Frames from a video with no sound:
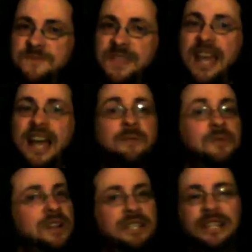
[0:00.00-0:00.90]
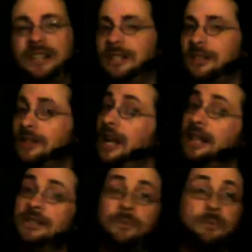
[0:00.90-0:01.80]
yeah, I walked in there and this
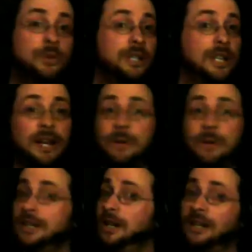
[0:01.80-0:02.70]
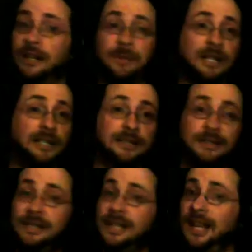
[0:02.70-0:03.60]
guy just would not quit talking to me.
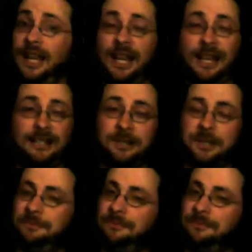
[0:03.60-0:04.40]
And